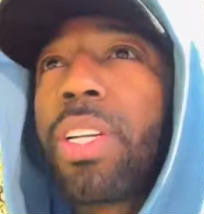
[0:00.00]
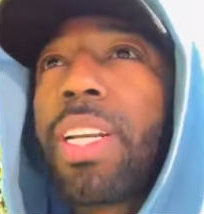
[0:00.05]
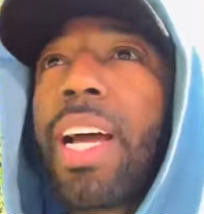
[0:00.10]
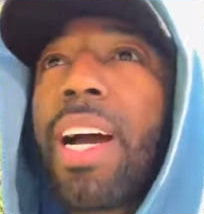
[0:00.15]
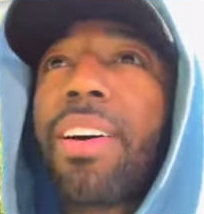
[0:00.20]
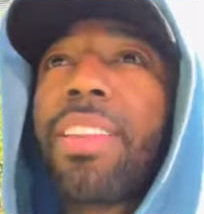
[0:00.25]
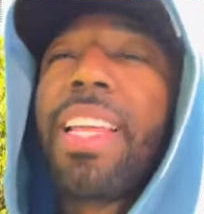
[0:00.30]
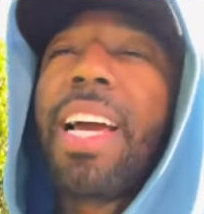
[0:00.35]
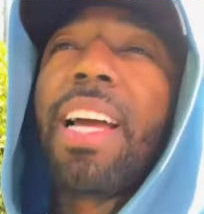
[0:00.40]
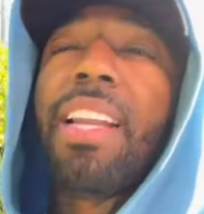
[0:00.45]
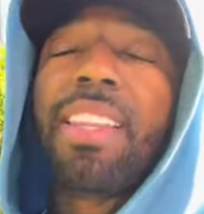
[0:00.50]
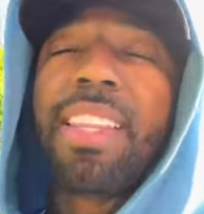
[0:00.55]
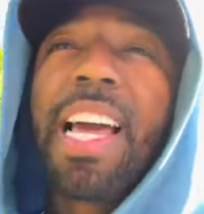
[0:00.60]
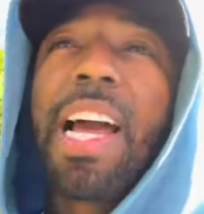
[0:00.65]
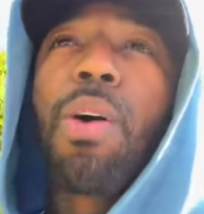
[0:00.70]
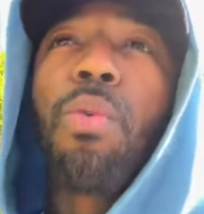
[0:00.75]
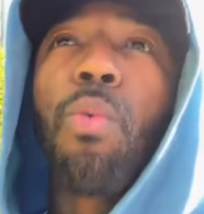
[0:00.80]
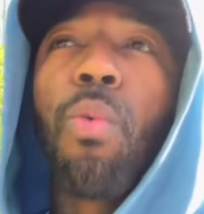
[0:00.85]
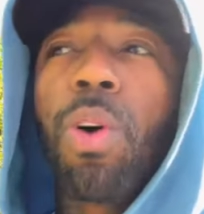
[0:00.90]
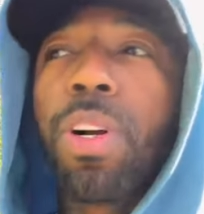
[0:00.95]
and now that
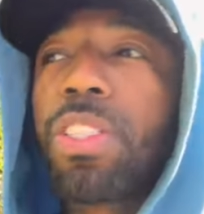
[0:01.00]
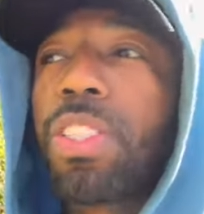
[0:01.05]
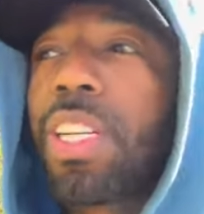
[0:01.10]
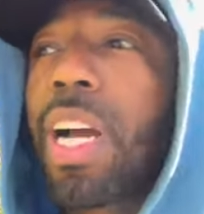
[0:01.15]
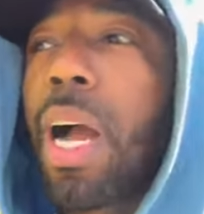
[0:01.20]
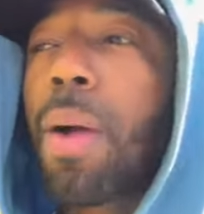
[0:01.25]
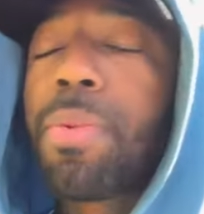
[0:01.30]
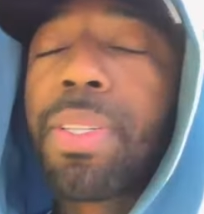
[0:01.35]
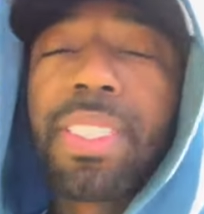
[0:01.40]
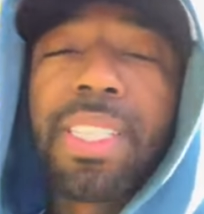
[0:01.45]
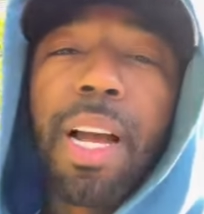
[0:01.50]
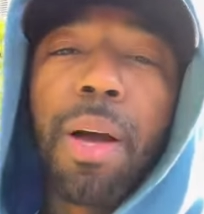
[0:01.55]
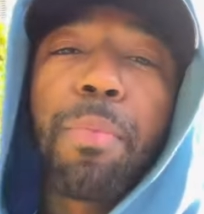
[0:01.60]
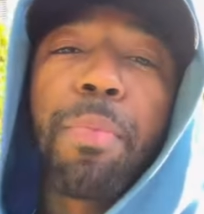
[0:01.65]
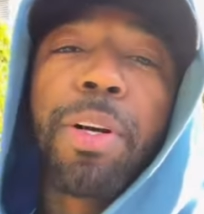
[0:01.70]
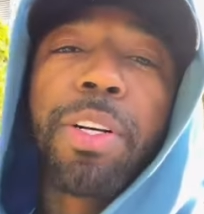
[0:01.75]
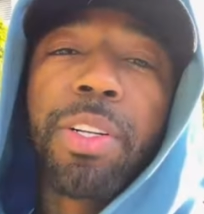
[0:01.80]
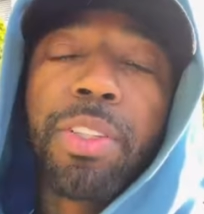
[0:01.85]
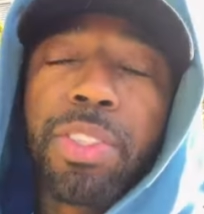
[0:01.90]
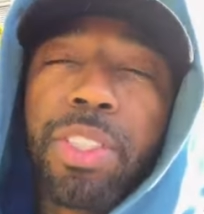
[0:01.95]
that one job is now
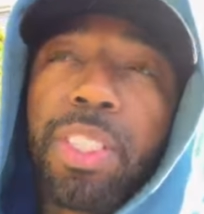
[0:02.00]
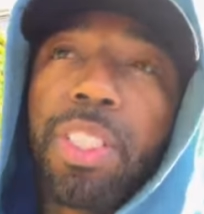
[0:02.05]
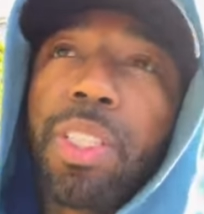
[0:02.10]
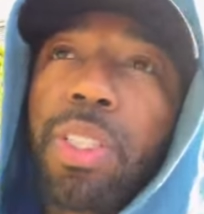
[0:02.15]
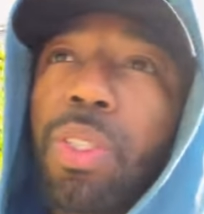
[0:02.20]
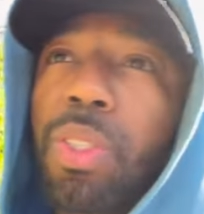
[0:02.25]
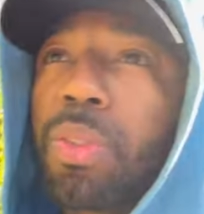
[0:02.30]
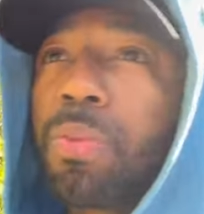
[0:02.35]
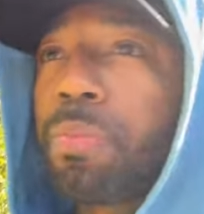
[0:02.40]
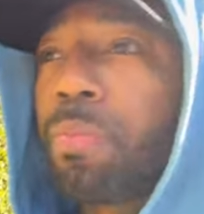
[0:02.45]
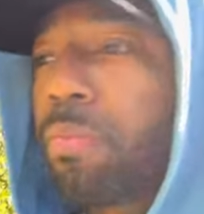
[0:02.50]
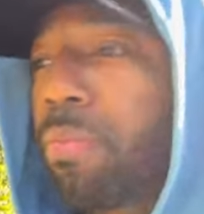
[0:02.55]
producing you